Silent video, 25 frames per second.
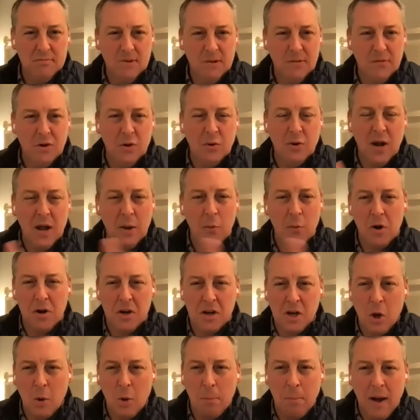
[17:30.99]
If you and I
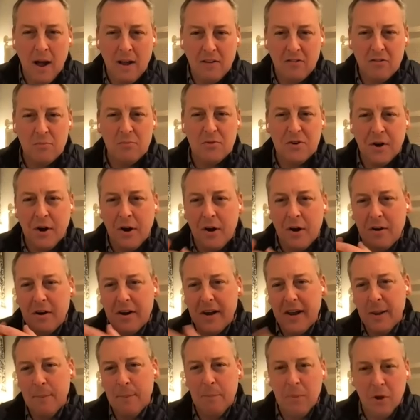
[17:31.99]
wanted to go buy some dirt
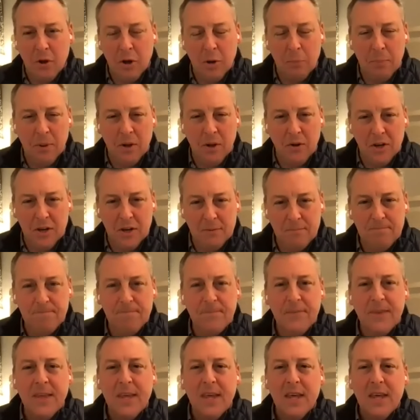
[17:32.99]
yeah. and build a building,